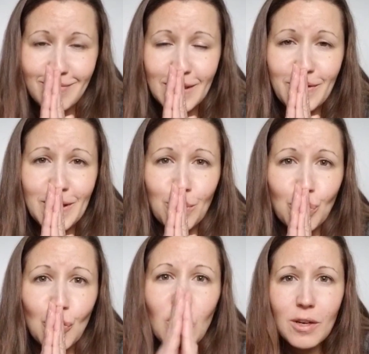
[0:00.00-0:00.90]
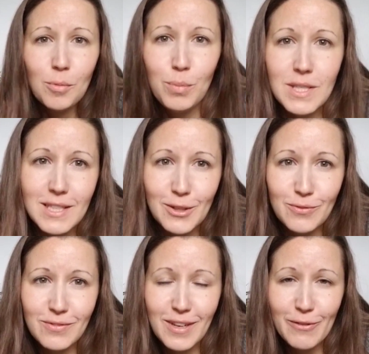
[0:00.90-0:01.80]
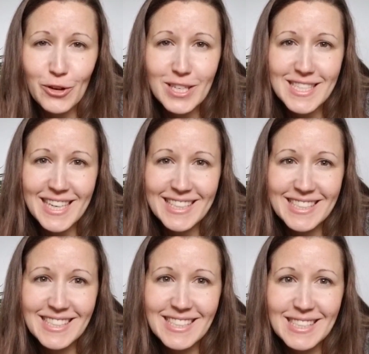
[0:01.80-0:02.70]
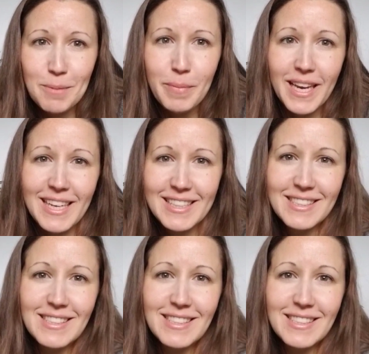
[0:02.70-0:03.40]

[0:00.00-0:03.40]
Love you. Peace out. Have a great day. Bye.